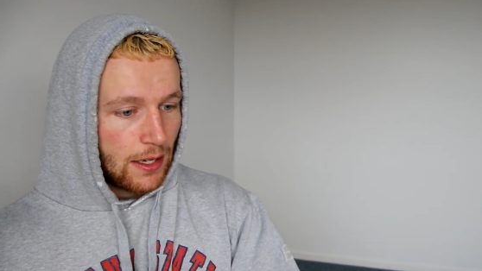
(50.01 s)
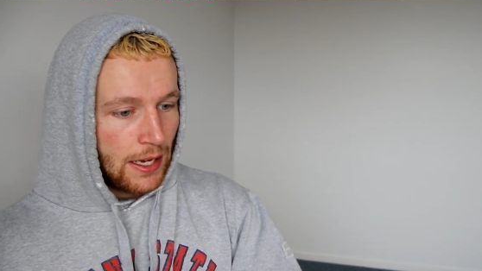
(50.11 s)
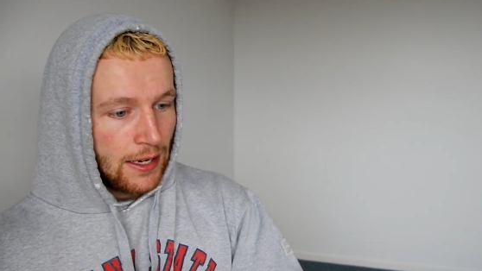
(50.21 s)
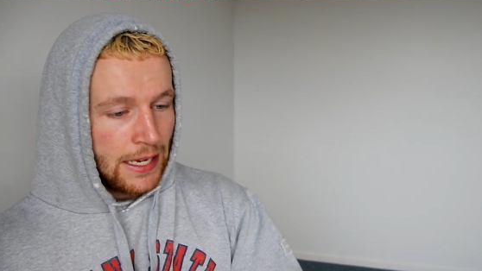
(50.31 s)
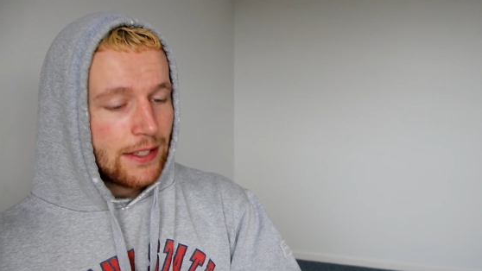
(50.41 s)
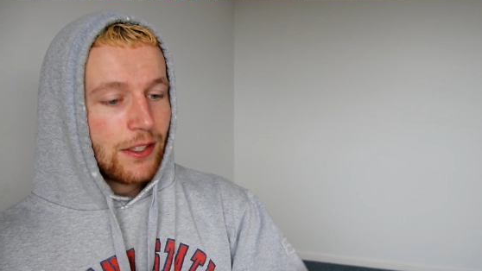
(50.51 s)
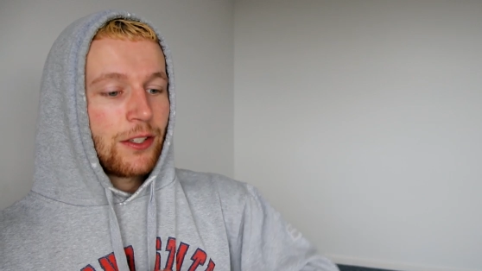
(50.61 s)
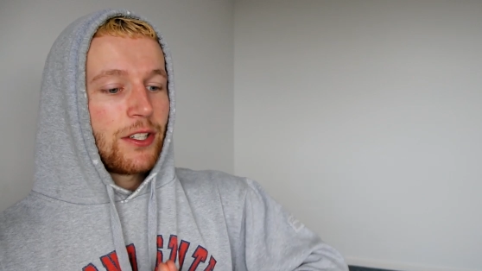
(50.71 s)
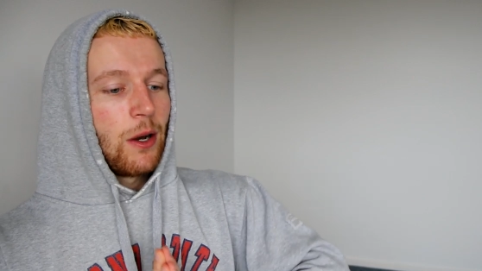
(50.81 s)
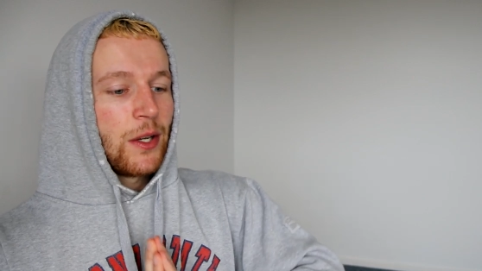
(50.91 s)
and he's going
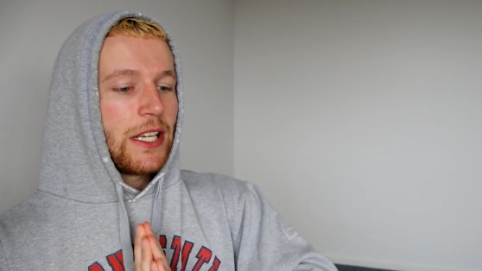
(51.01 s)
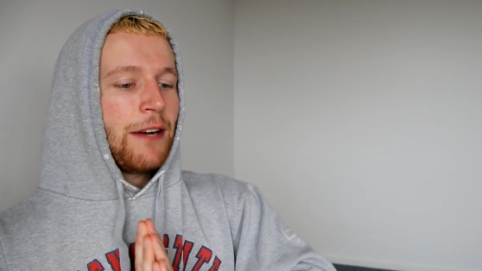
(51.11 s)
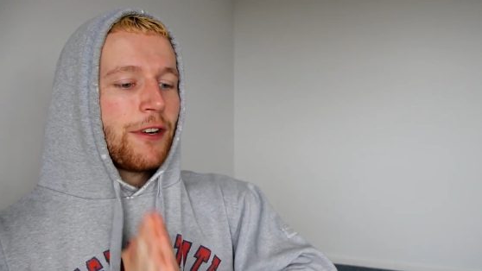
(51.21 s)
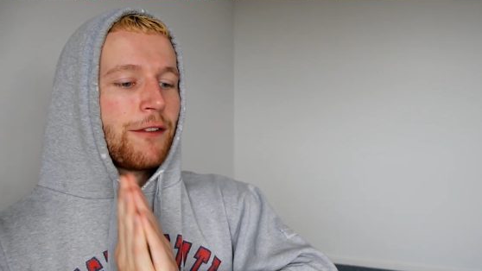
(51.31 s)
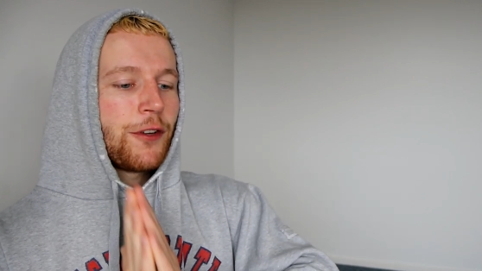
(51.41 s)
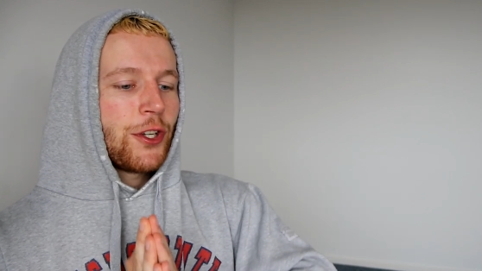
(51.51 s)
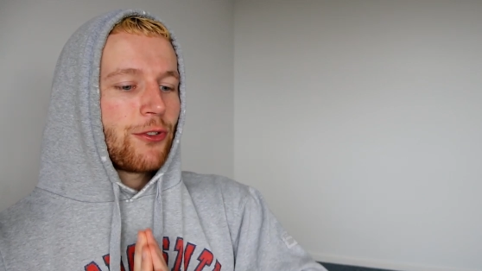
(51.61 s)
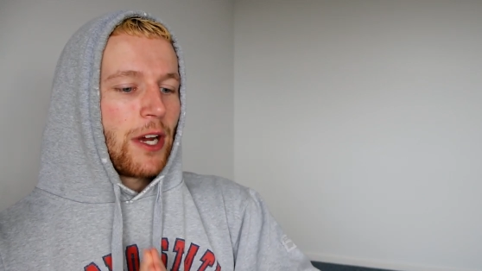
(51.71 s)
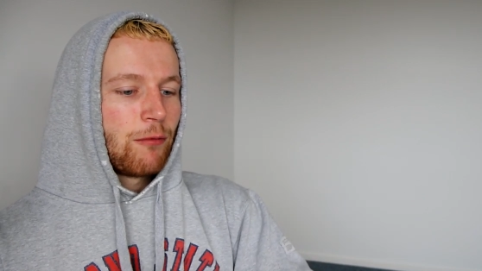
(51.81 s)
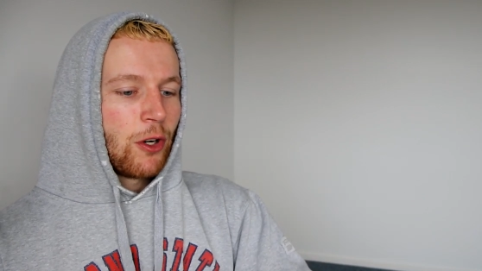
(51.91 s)
to show us every first
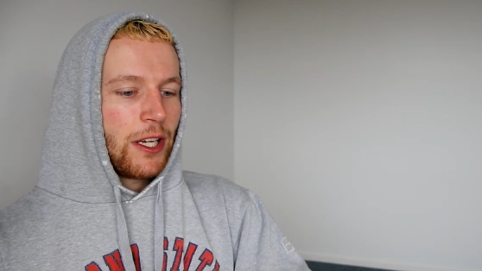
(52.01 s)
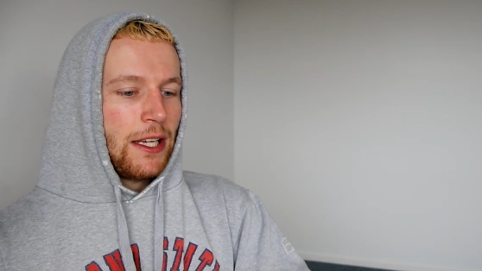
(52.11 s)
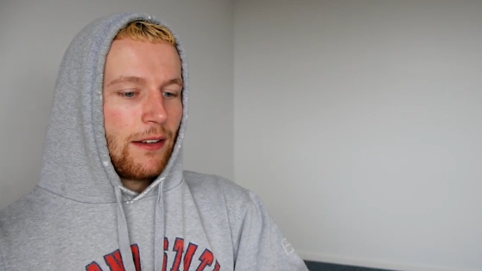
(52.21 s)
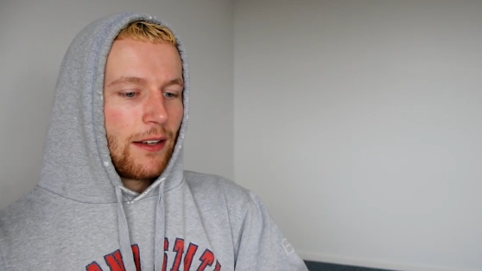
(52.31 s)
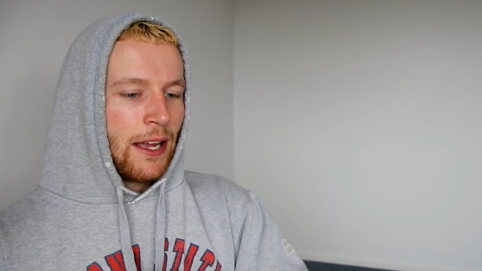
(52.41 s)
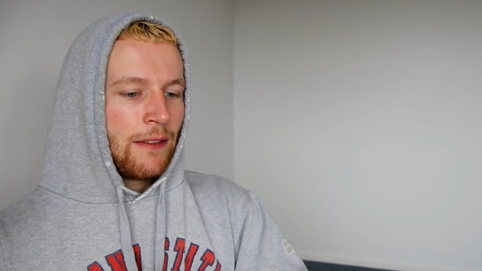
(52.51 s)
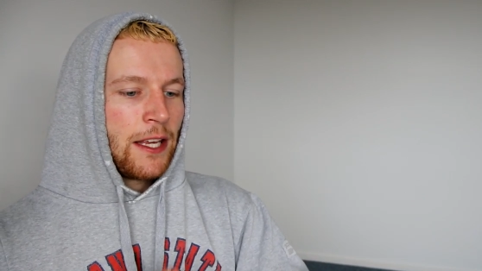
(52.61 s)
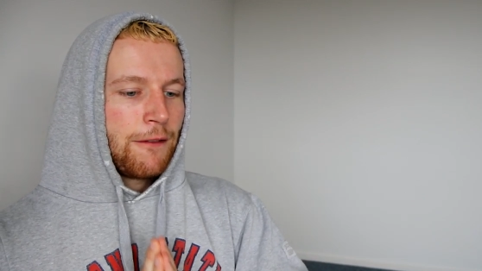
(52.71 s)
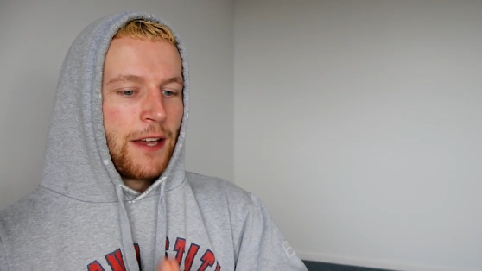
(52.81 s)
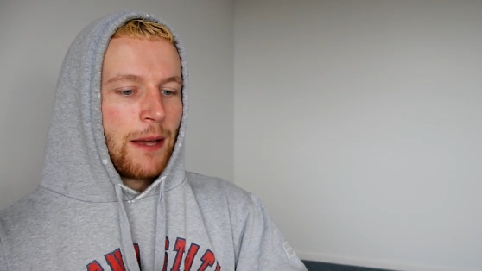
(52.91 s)
round rookie and
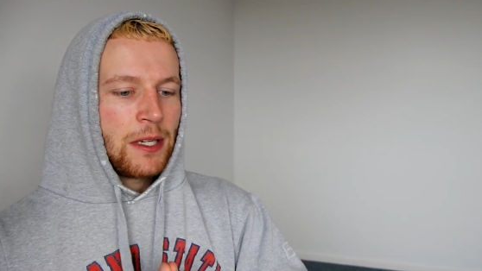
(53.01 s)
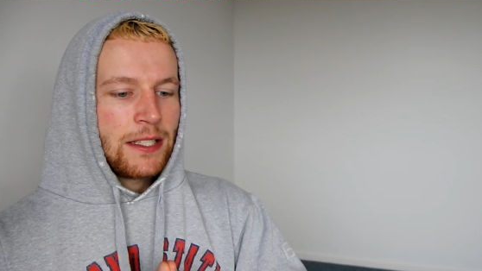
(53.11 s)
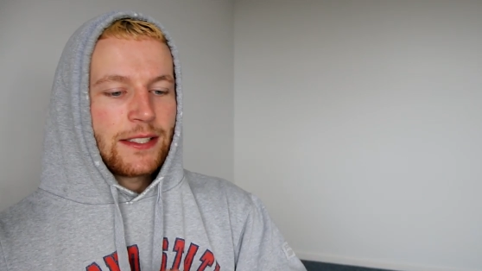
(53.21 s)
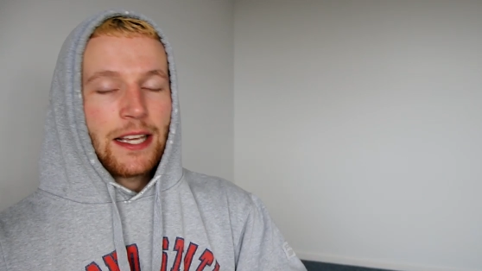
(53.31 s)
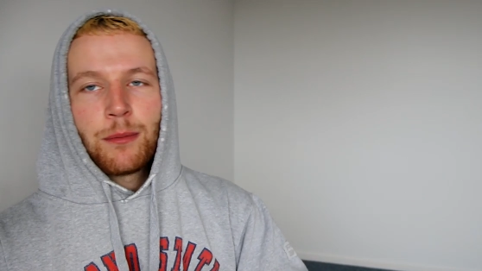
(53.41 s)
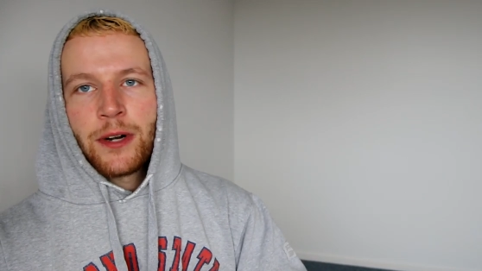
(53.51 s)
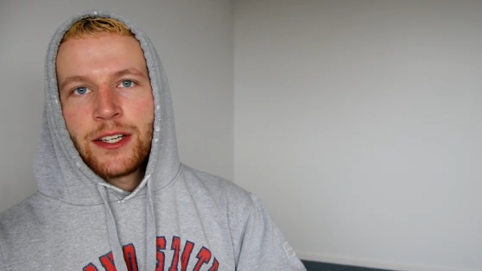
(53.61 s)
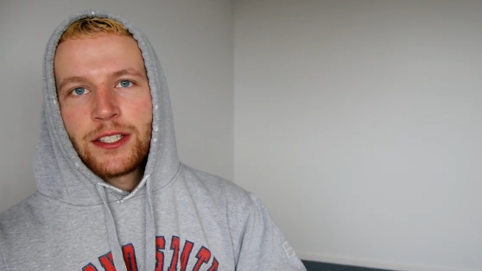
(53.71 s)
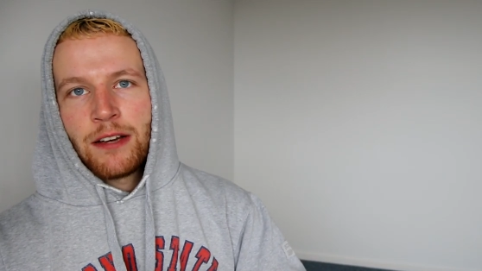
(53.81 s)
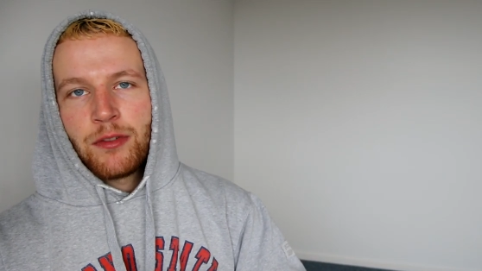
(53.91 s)
their family's
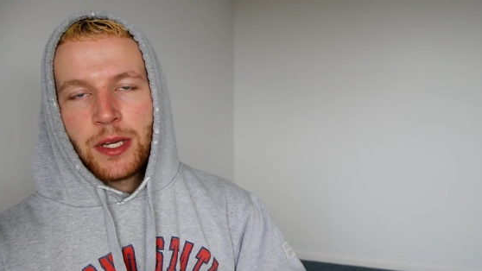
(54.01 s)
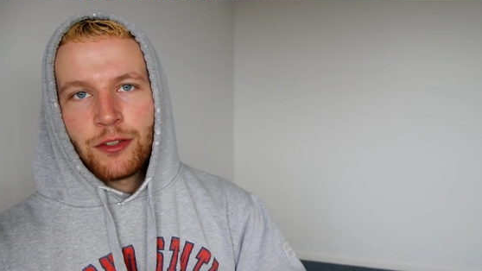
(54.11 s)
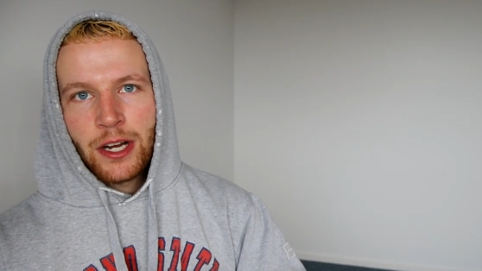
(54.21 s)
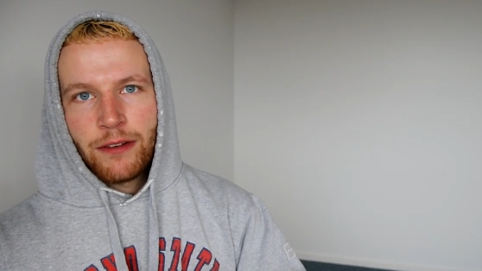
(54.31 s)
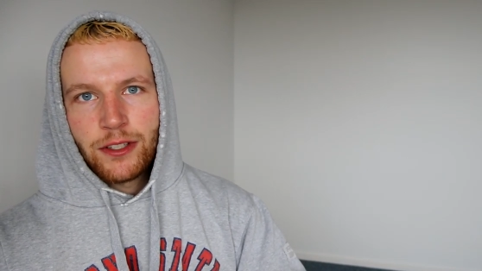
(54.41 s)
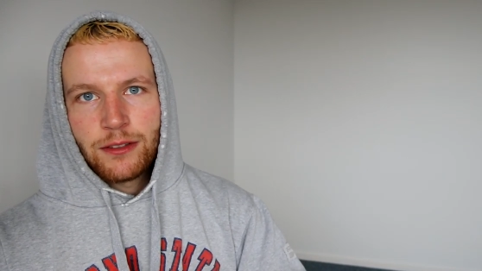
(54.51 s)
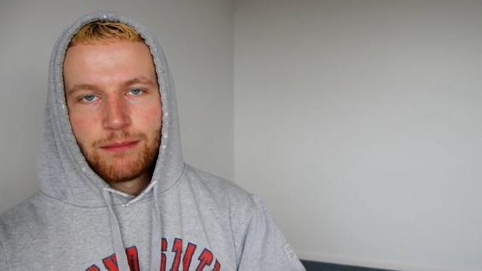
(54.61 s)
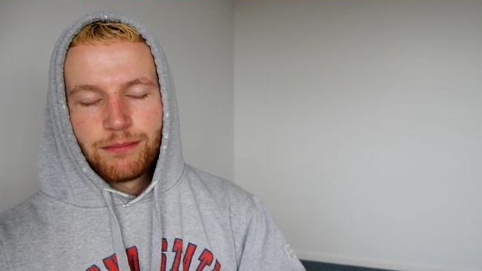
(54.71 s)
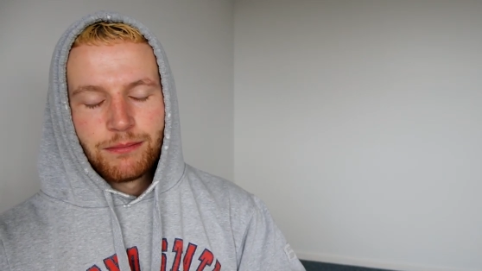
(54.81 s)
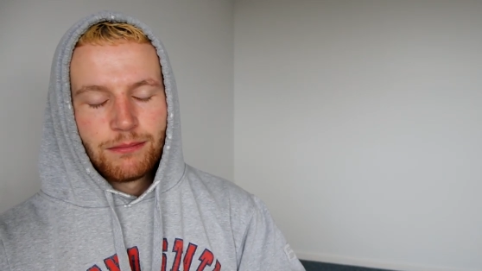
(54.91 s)
celebration after being drafted.
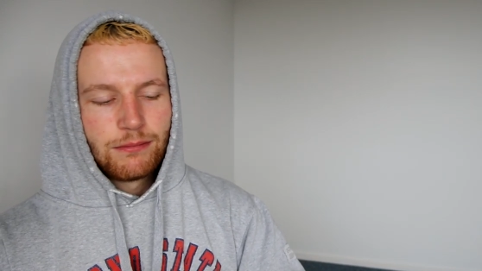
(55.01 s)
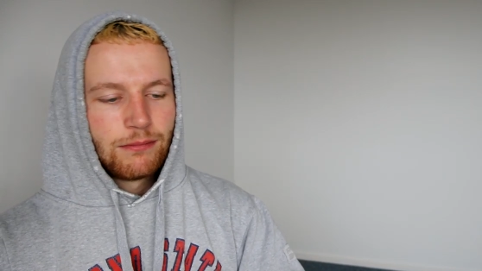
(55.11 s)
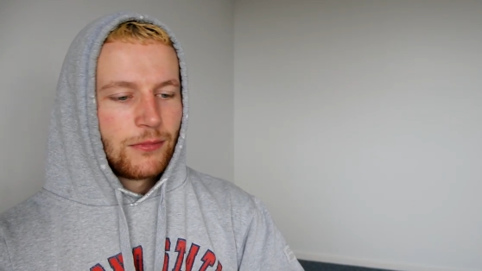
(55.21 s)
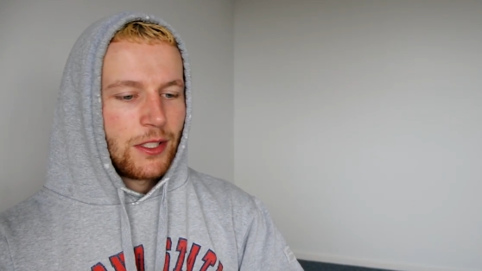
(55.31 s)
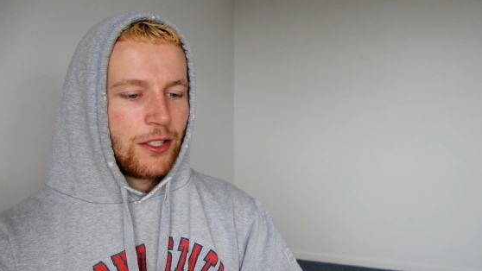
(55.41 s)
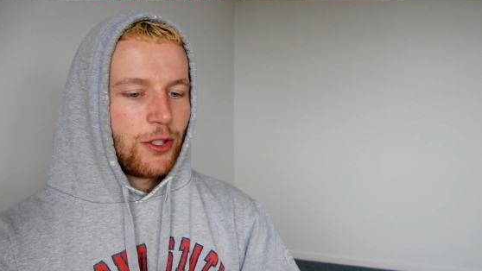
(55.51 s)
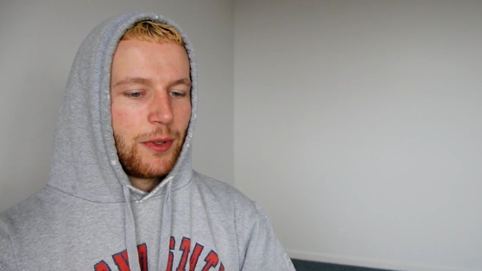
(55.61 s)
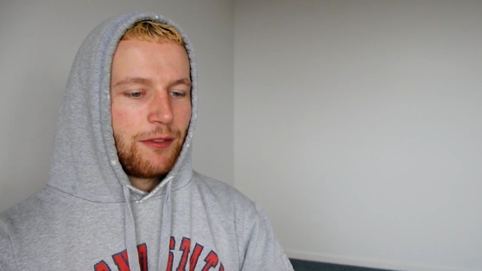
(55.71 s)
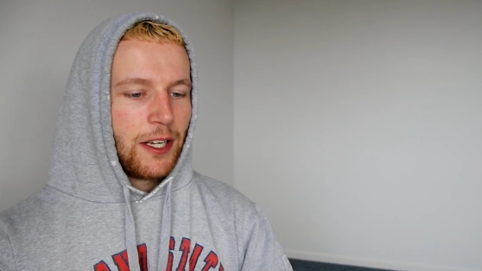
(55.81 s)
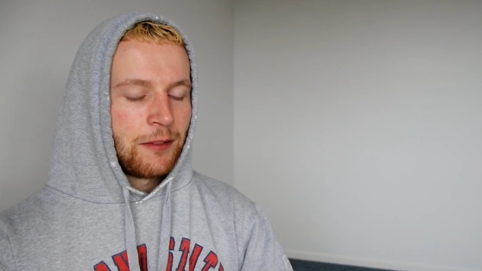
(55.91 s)
So this should
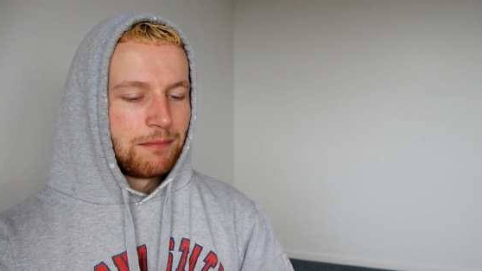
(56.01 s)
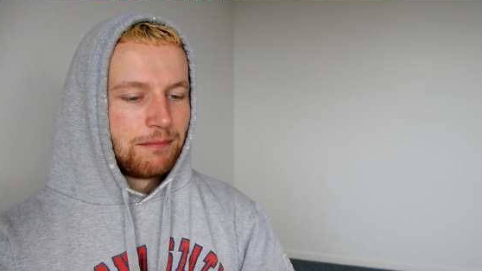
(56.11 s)
be fun.